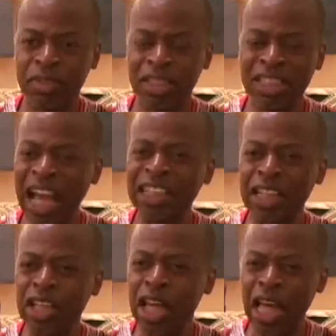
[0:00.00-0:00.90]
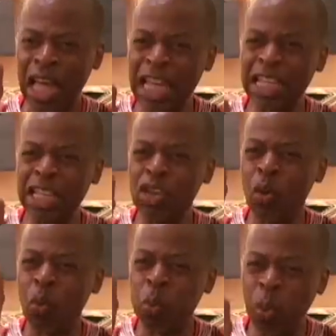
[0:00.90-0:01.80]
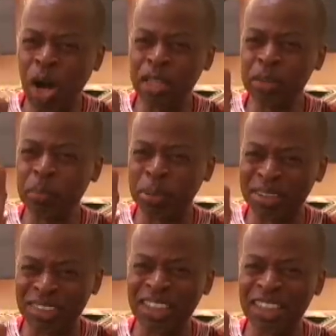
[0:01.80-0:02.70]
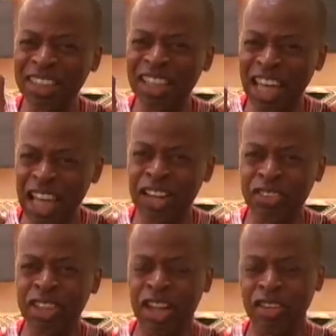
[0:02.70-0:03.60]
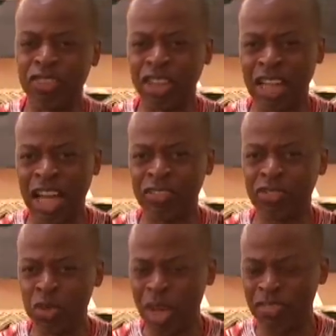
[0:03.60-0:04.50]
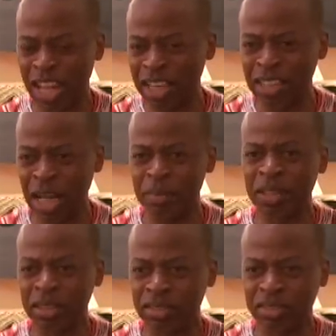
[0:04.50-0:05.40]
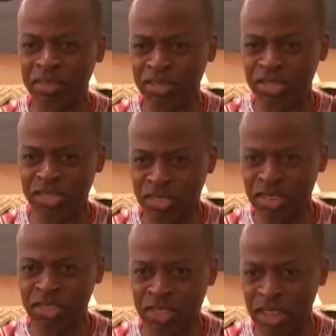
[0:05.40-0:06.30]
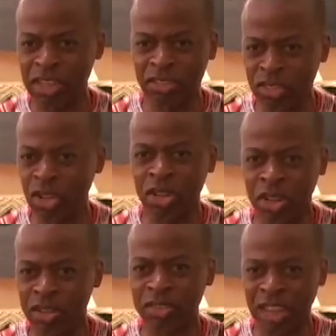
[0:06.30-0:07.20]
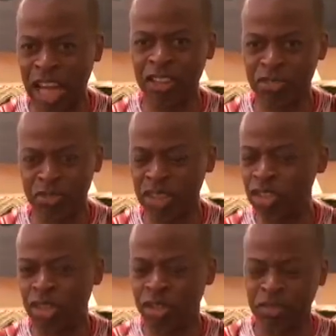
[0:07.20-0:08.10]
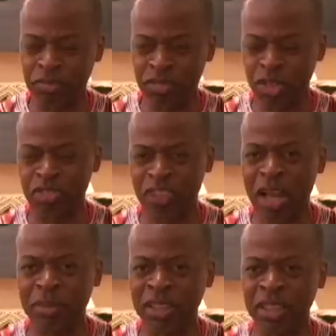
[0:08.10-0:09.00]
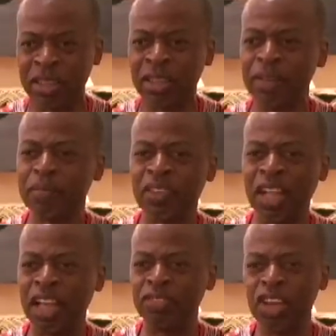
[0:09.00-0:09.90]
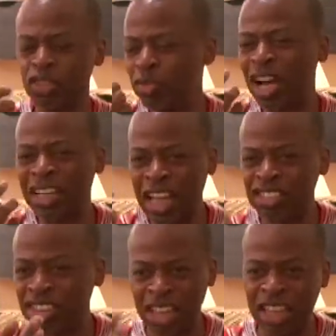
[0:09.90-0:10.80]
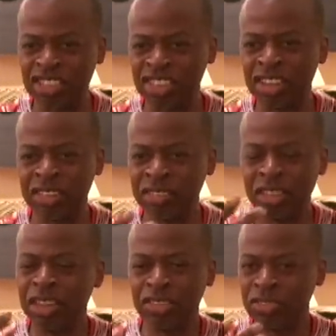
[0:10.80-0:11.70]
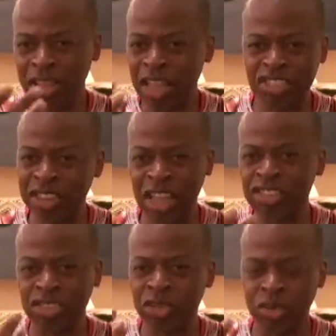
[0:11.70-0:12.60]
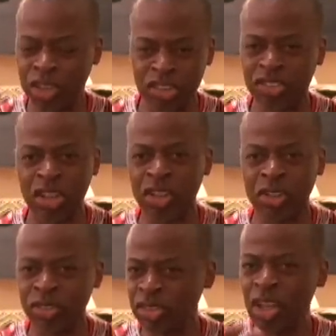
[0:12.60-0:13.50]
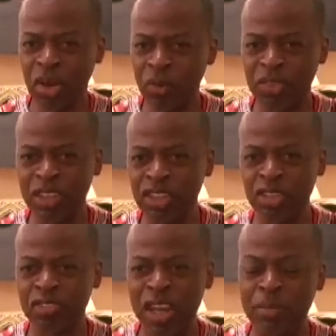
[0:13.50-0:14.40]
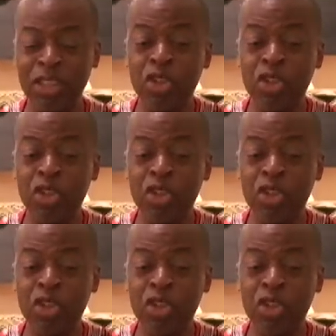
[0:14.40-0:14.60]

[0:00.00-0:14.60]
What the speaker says: Not any one particular area of your life. You have economics in your life, in your family life. You've got educational concerns within your family.